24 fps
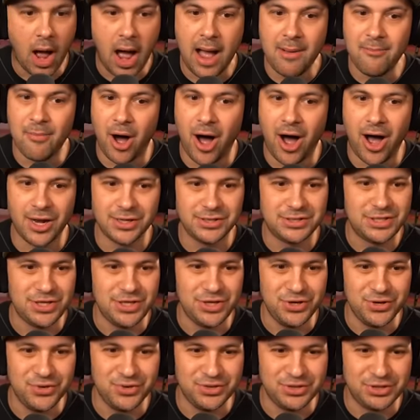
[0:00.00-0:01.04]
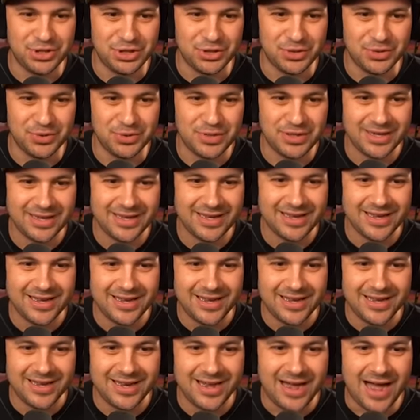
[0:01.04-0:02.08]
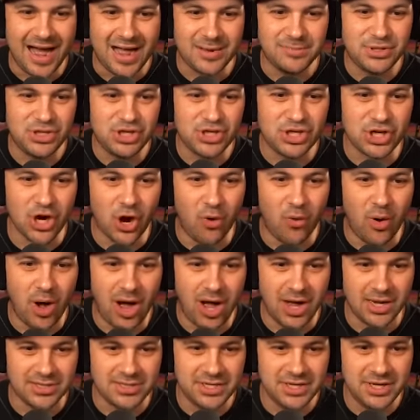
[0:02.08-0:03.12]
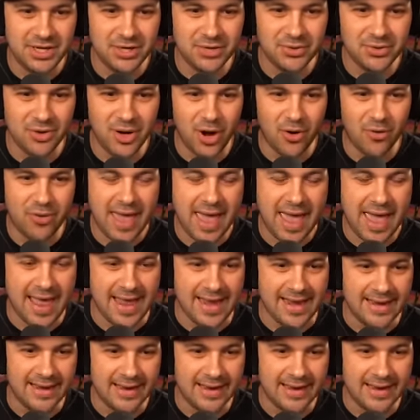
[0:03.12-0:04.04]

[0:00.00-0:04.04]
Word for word: I'm on to you, dude. I'm so on to you. Okay.